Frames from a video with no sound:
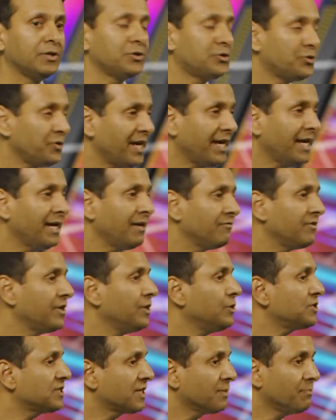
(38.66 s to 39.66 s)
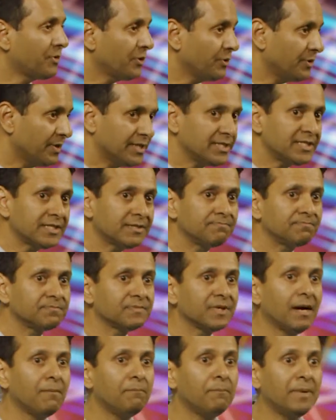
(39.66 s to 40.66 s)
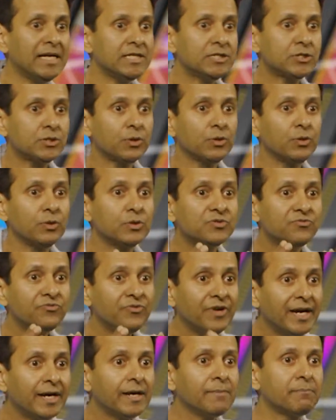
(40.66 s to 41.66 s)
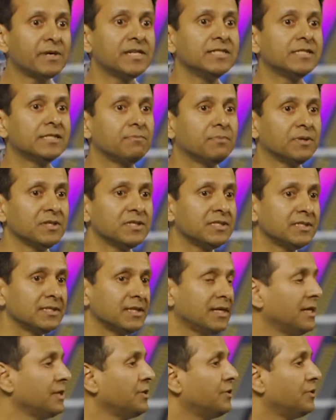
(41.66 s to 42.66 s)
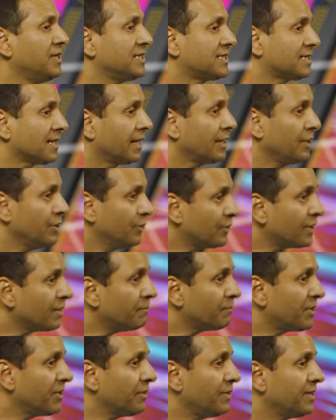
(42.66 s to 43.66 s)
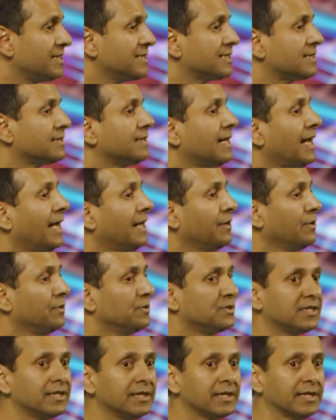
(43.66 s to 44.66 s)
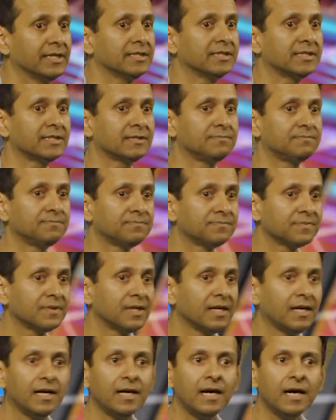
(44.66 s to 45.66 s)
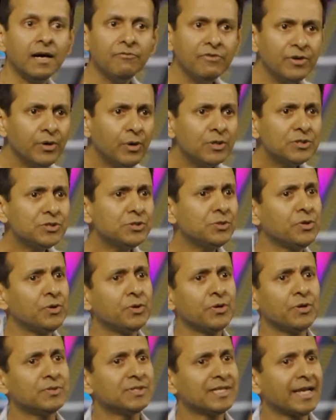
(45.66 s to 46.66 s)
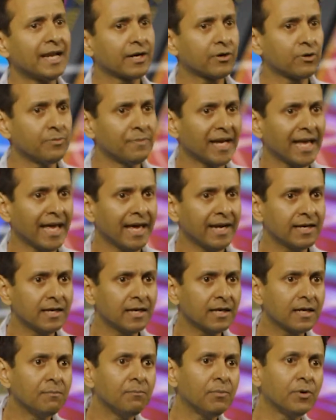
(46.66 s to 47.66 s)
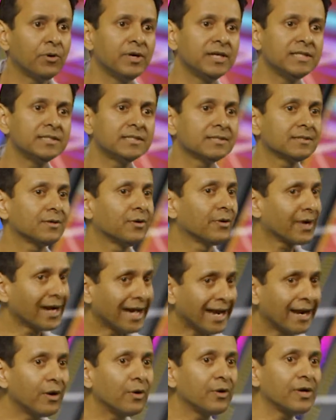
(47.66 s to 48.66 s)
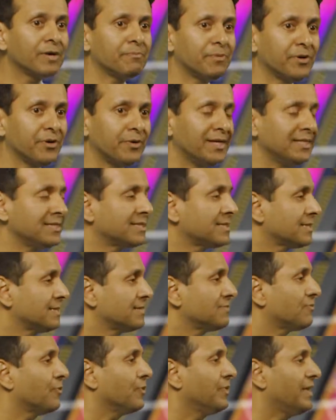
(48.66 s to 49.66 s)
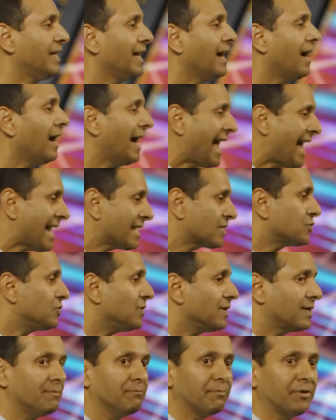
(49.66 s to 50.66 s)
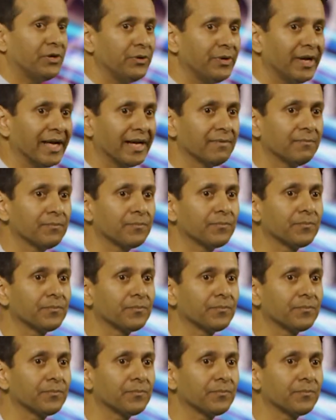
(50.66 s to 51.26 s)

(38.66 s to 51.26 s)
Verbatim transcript: Today, we use computers based on those very principles to design new computers and new circuits. We also don't use electromechanical components or analog components for the actual computing.